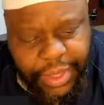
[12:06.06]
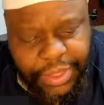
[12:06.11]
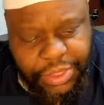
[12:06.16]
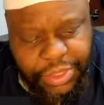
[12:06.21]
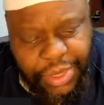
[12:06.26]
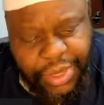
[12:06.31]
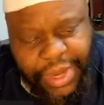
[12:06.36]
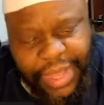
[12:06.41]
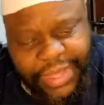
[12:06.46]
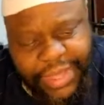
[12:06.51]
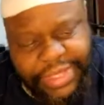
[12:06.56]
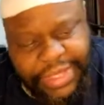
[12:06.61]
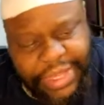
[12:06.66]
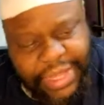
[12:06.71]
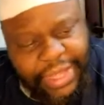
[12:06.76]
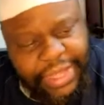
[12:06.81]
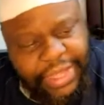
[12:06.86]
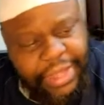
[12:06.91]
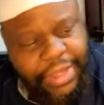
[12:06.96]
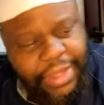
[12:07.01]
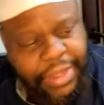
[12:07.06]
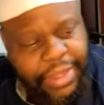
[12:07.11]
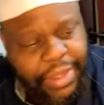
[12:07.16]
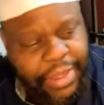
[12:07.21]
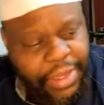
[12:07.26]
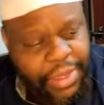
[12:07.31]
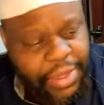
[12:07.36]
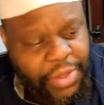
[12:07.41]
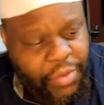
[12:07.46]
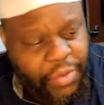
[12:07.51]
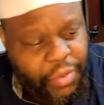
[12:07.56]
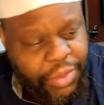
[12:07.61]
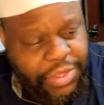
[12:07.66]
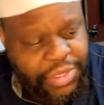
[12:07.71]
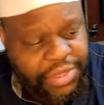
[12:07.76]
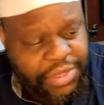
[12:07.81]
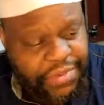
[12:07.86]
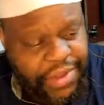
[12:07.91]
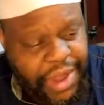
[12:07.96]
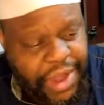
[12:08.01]
So the next thing, which
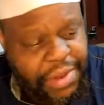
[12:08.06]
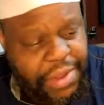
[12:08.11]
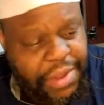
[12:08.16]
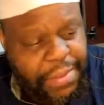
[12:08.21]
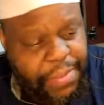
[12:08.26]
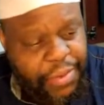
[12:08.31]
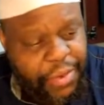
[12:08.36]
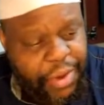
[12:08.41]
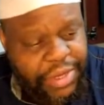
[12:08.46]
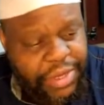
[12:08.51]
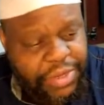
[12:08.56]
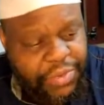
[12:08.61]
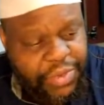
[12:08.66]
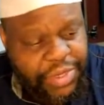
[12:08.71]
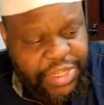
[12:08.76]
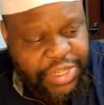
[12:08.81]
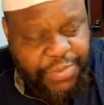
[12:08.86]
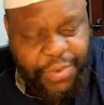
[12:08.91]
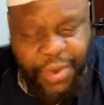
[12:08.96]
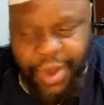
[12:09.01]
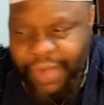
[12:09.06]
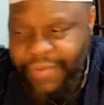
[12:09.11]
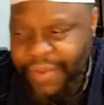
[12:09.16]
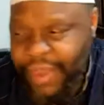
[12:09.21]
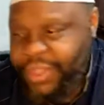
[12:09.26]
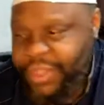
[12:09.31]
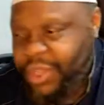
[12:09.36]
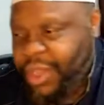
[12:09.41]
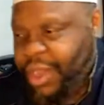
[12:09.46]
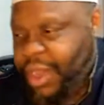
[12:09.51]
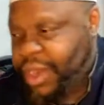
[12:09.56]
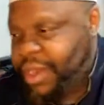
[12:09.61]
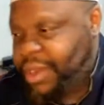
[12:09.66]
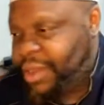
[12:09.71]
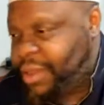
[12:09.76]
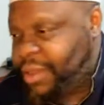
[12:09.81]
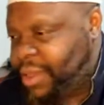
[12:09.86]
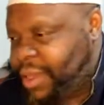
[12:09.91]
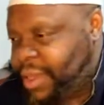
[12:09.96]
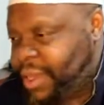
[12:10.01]
is very important, which is part about the
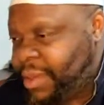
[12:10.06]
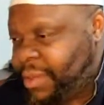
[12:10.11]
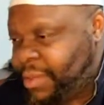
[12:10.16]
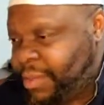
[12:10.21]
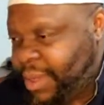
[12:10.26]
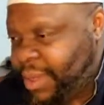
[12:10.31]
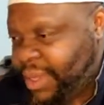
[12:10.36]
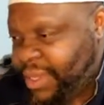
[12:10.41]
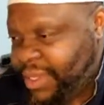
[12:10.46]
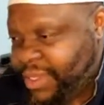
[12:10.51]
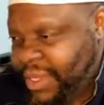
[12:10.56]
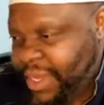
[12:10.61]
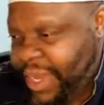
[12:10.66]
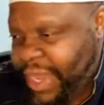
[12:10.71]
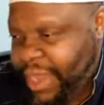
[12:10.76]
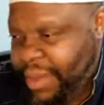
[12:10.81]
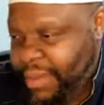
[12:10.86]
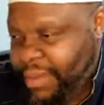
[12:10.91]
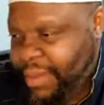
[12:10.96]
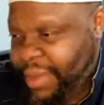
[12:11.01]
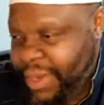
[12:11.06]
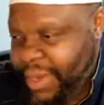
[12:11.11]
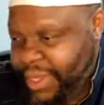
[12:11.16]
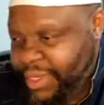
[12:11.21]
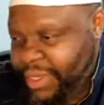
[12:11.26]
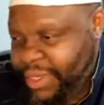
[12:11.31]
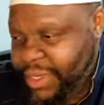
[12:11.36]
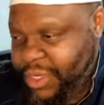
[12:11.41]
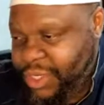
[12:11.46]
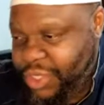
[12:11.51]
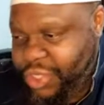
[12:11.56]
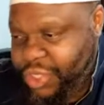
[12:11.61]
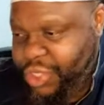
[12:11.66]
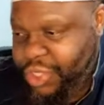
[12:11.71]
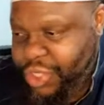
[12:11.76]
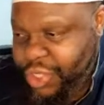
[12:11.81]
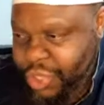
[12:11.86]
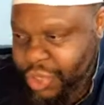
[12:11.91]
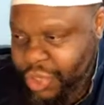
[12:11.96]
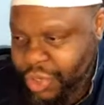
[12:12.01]
harder, brother, sit up and listen.
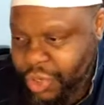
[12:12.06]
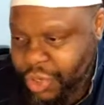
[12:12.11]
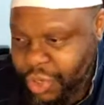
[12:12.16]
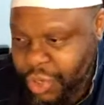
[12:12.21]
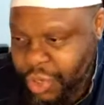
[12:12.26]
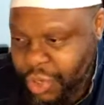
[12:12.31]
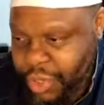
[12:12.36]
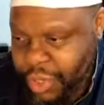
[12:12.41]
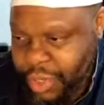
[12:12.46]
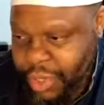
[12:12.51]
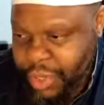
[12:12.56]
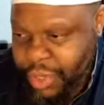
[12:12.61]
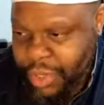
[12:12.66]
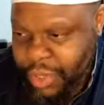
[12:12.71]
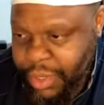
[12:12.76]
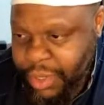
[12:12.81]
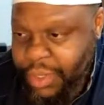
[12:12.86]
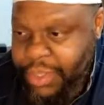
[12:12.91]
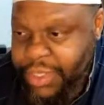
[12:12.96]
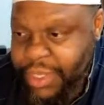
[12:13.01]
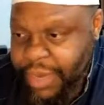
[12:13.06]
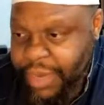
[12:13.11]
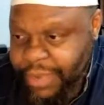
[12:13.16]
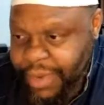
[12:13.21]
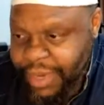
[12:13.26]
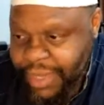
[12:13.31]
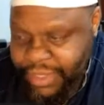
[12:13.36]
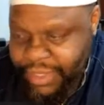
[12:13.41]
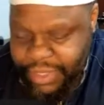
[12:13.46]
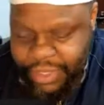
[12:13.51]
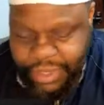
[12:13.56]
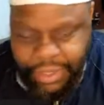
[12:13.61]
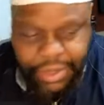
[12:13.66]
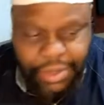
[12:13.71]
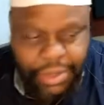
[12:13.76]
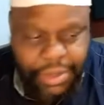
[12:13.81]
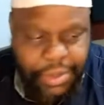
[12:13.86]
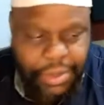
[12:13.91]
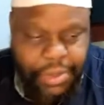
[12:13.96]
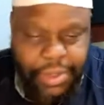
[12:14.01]
Shh. Sit up and listen.
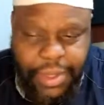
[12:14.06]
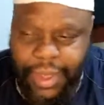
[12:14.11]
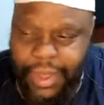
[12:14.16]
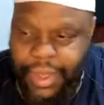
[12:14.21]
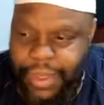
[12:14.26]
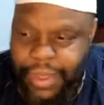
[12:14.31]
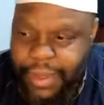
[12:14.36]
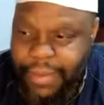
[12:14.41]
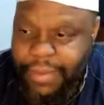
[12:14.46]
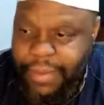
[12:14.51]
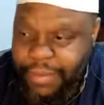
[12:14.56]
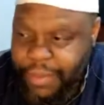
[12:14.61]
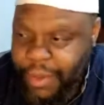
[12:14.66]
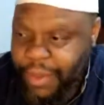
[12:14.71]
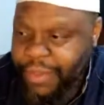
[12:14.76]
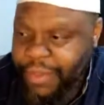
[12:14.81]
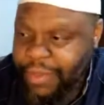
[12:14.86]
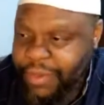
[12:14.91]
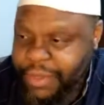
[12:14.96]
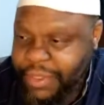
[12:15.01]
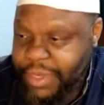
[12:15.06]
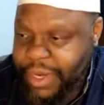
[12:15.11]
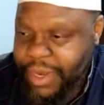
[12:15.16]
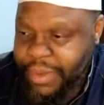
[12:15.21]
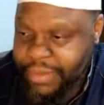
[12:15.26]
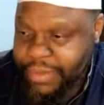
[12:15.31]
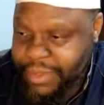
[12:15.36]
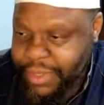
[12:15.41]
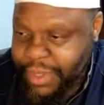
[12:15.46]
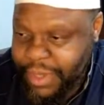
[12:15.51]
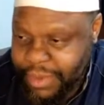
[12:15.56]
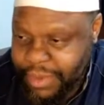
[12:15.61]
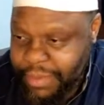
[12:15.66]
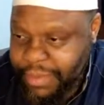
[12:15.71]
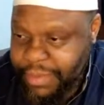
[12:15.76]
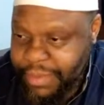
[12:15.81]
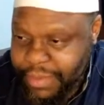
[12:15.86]
Okay? Both of you, sit up, sit up.